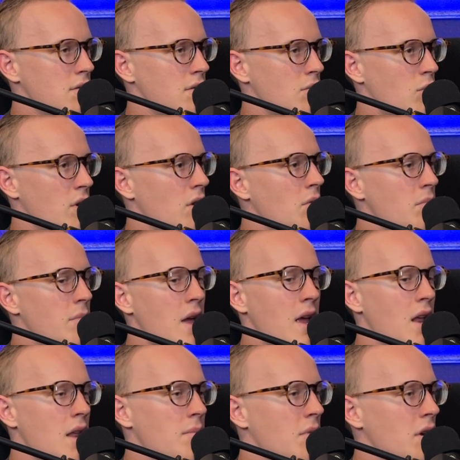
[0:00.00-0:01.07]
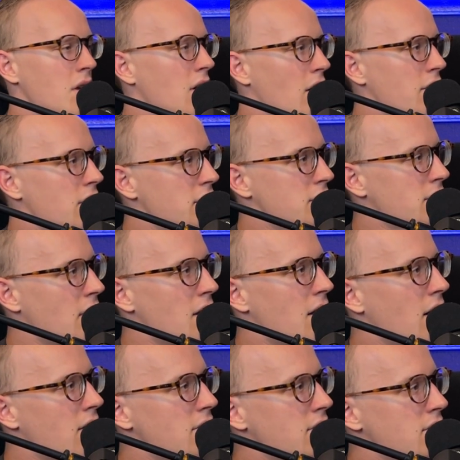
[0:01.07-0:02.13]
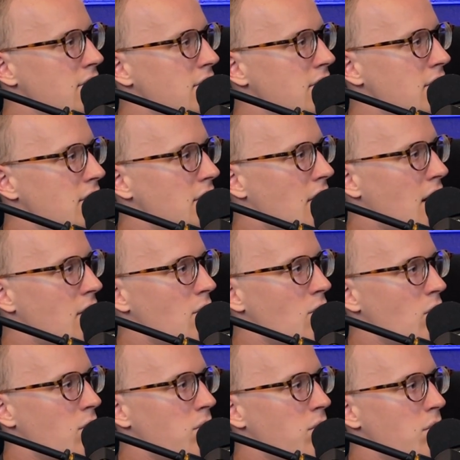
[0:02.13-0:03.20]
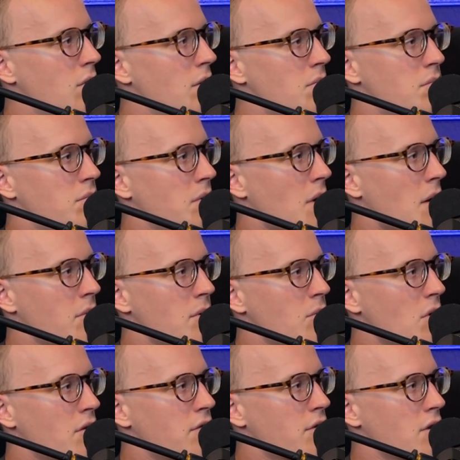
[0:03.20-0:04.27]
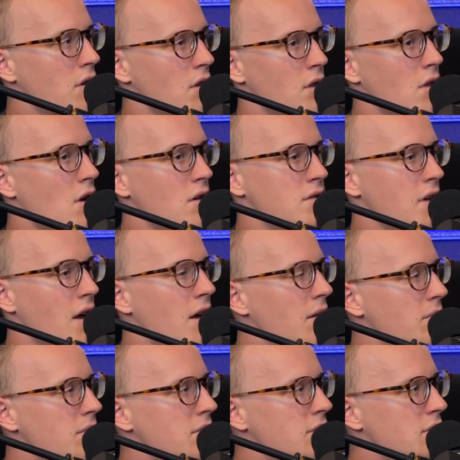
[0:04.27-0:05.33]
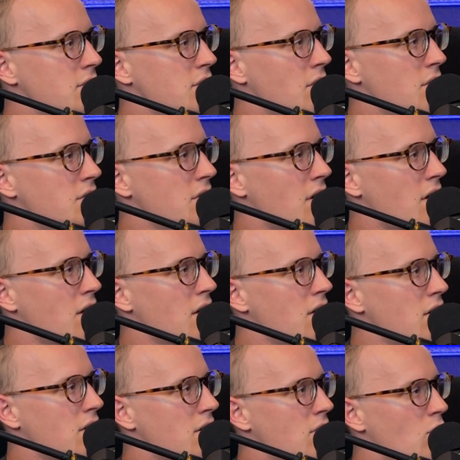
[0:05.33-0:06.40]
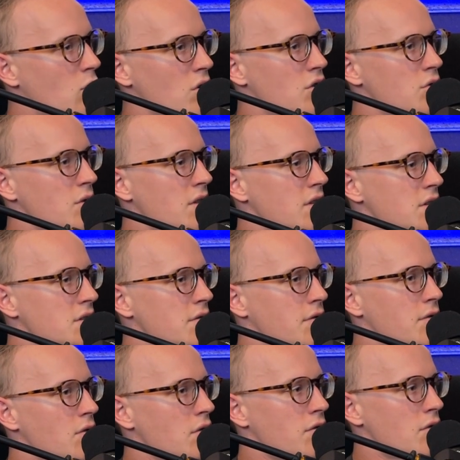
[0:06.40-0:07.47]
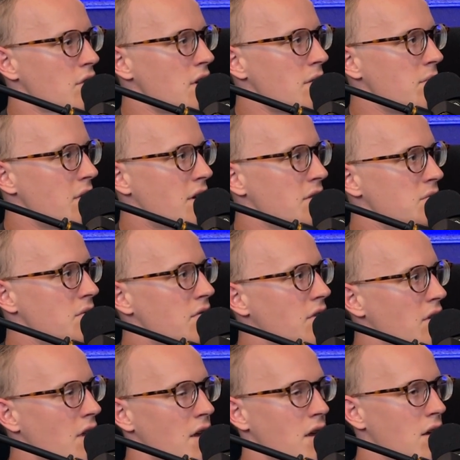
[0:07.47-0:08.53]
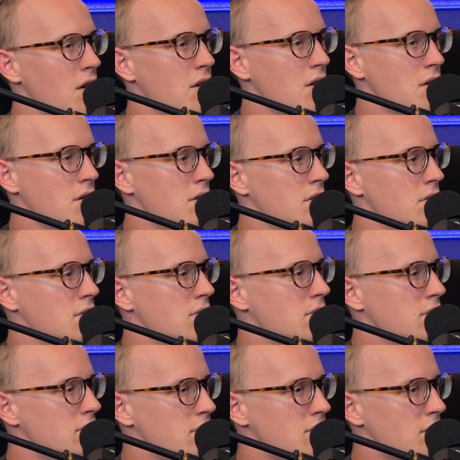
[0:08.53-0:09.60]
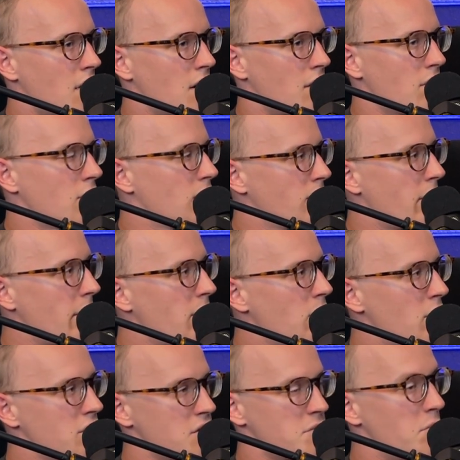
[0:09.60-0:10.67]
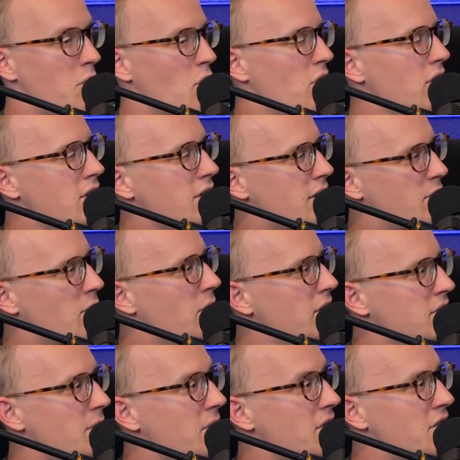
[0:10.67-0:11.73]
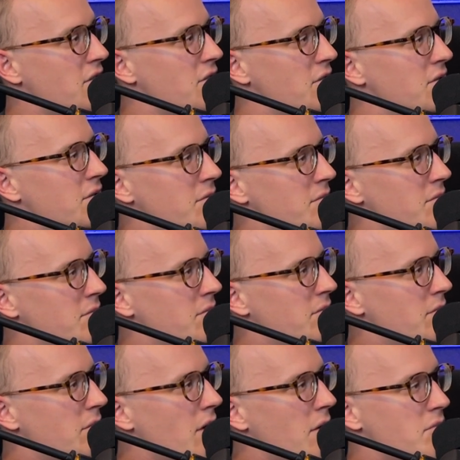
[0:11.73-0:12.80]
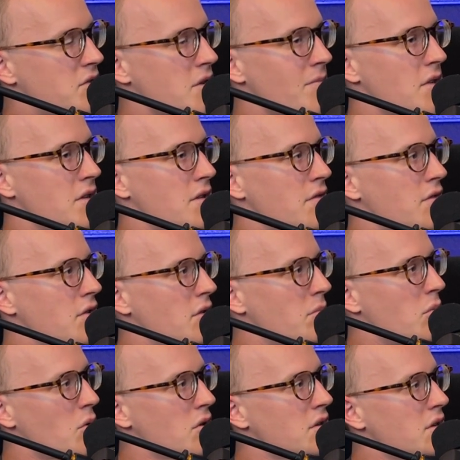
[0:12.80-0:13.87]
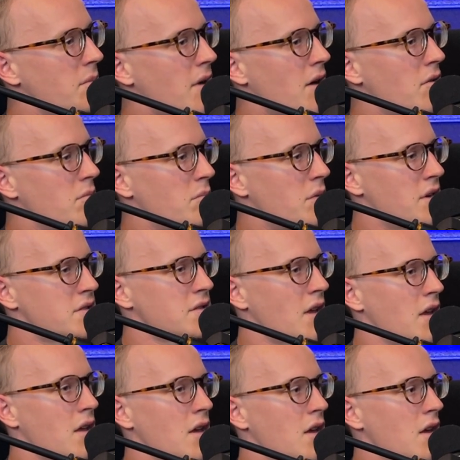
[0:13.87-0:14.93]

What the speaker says: we don't make any money off this right now, and we probably won't for a long time. So it's like, we're doing this for free because we feel like, I don't know, maybe we're just bored and we want something to do, and something to feel important about. But it's like,